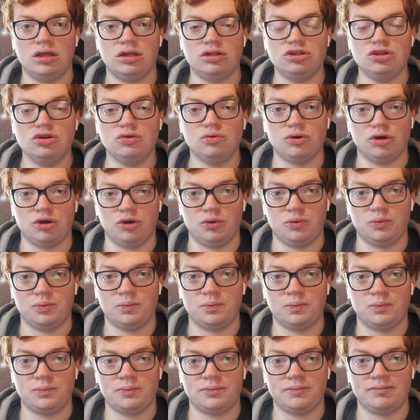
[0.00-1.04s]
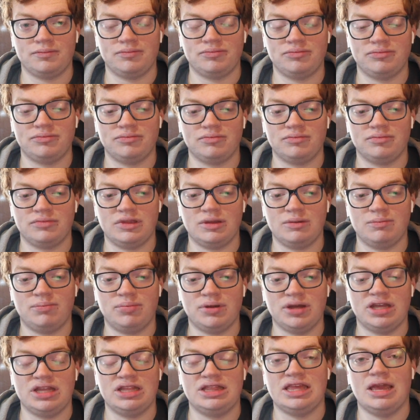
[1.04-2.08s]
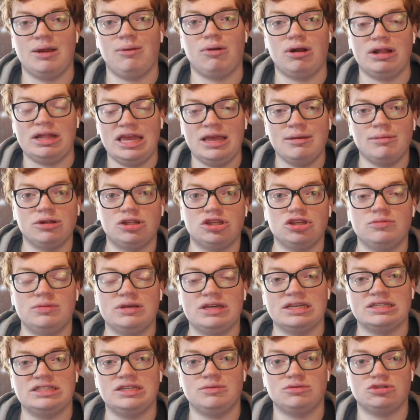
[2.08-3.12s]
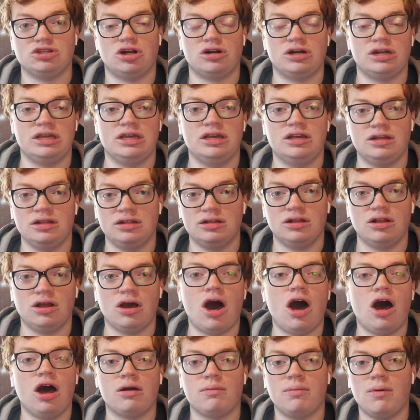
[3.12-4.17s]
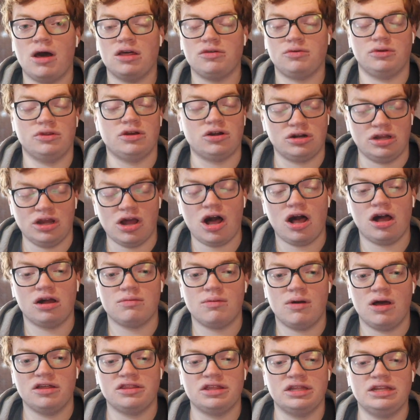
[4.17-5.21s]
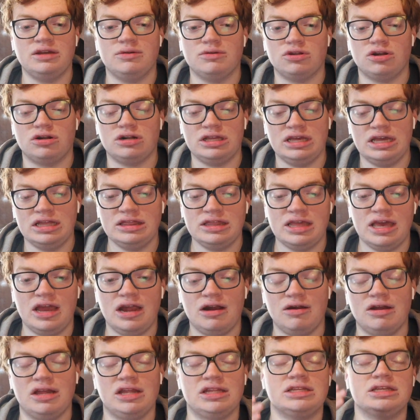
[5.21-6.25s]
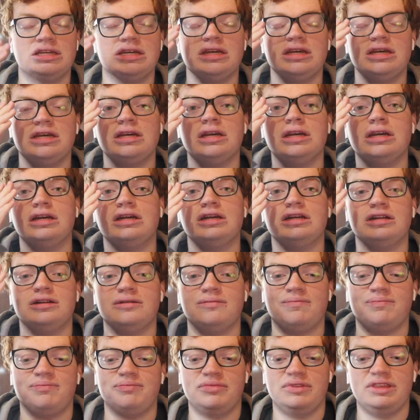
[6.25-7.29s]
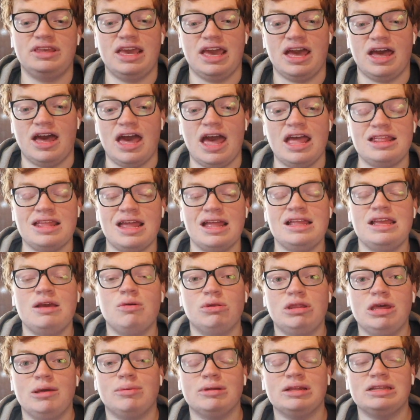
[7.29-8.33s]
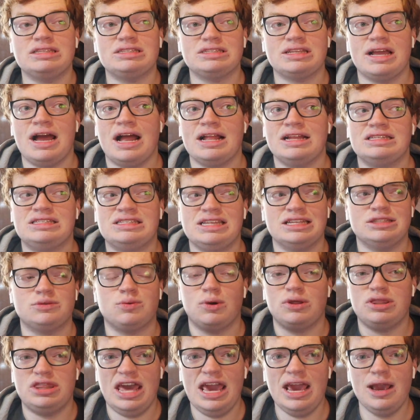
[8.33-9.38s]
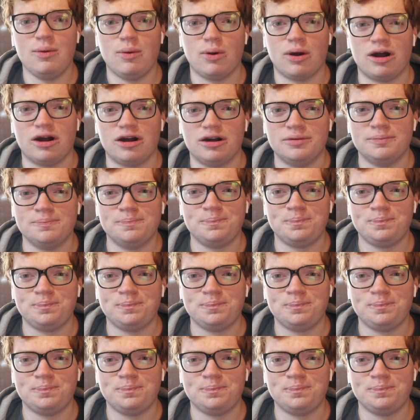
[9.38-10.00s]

Nooroo. But they were unable to because he was already, Hawk Moth was already Hawk Moth and he was already in there, and yeah. And then he was able to kind of sense where they were.